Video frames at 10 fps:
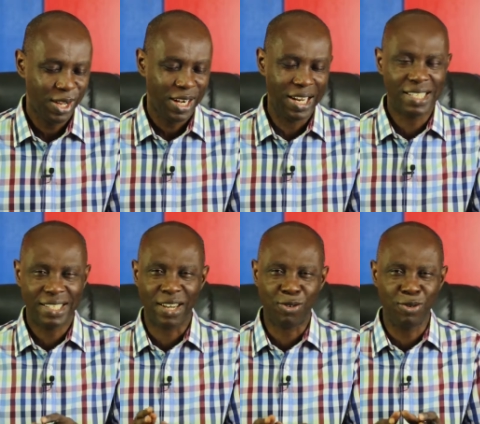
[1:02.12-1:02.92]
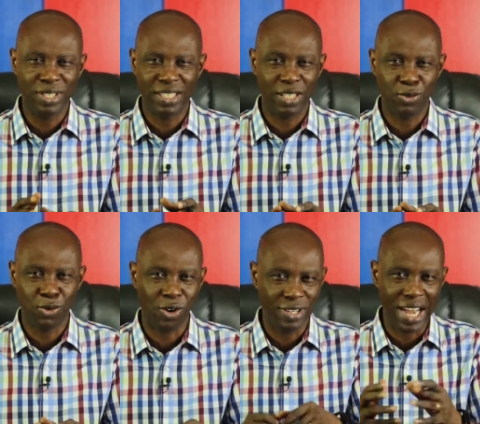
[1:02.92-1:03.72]
let's tackle this issue
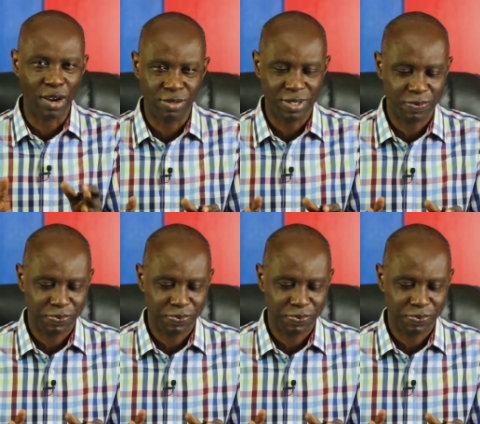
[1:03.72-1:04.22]
called doubt.